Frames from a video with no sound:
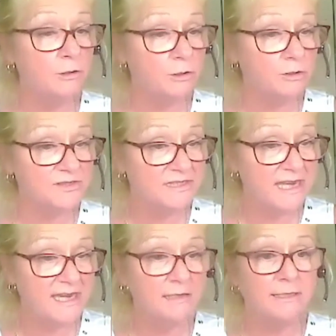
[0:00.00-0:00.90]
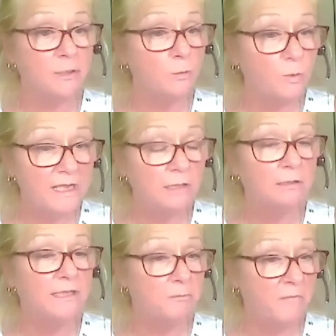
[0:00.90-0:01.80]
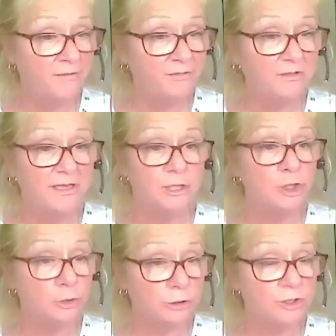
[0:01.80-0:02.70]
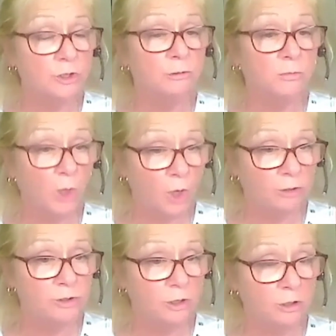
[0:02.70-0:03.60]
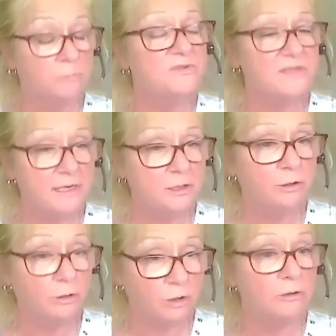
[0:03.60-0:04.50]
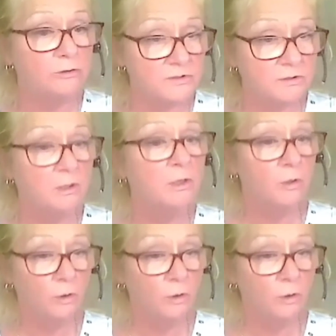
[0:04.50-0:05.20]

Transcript: Set your goals daily, weekly, monthly, short term, long term. Set your goals.